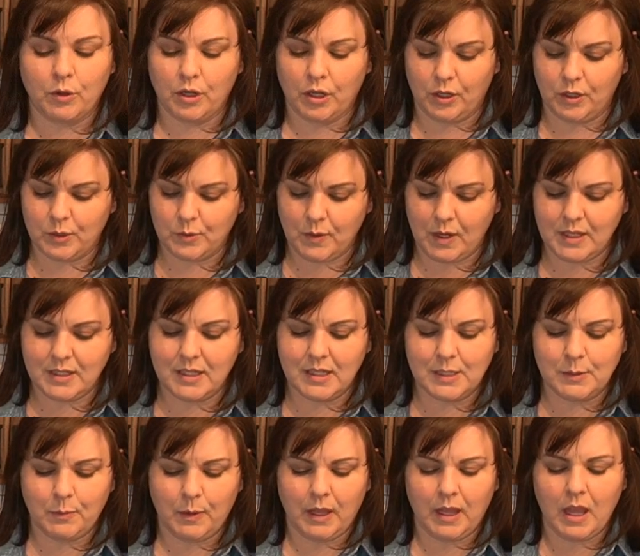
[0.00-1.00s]
going to use rice
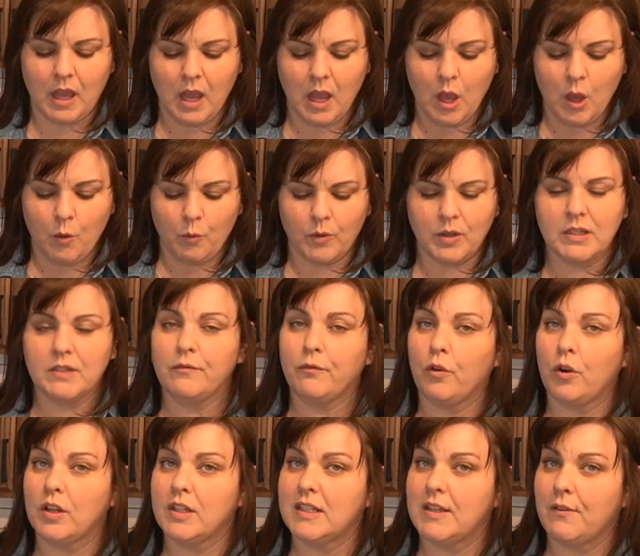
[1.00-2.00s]
this week. Was
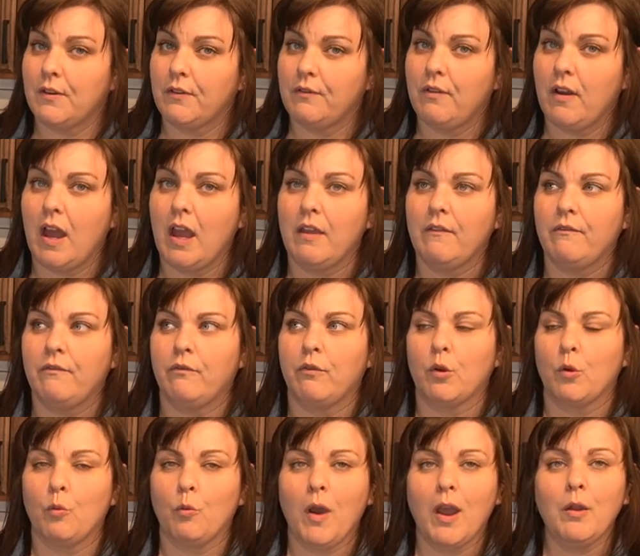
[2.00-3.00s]
four seventy five
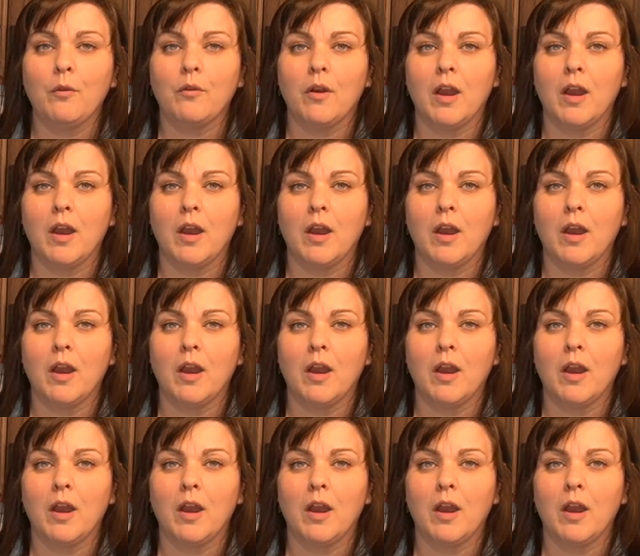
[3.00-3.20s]
for white